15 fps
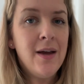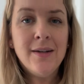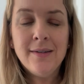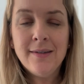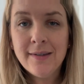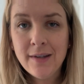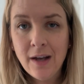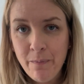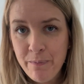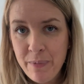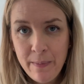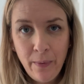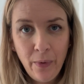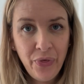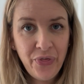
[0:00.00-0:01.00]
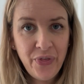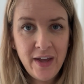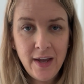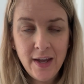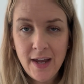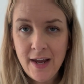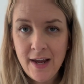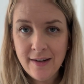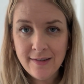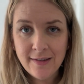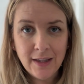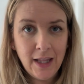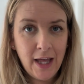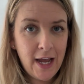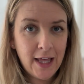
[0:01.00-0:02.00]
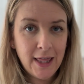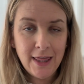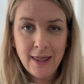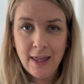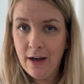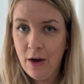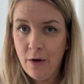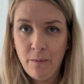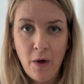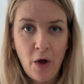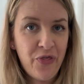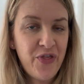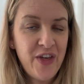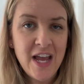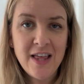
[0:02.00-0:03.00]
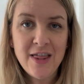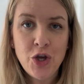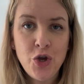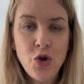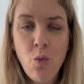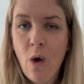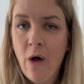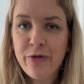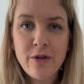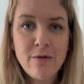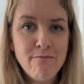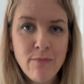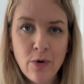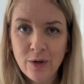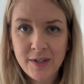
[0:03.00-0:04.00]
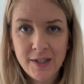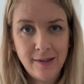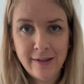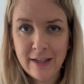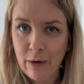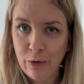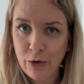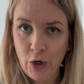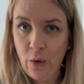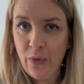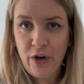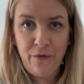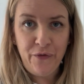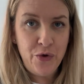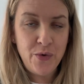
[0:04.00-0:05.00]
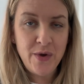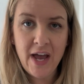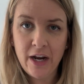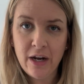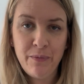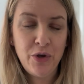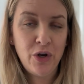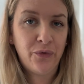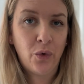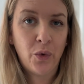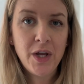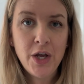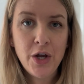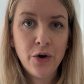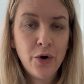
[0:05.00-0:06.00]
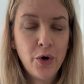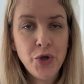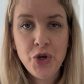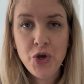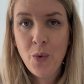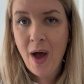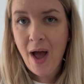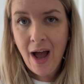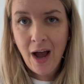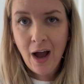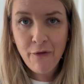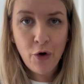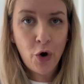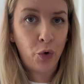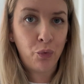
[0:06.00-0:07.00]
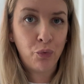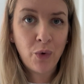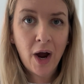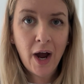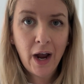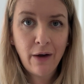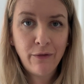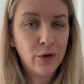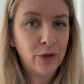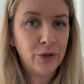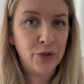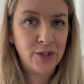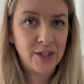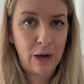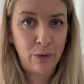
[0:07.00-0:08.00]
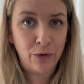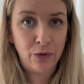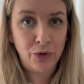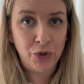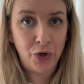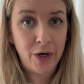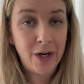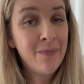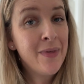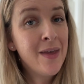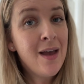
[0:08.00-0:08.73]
Some people think it's like the thing that you want the most in sourdough, that if you get a beautiful ear, you have arrived on your sourdough journey.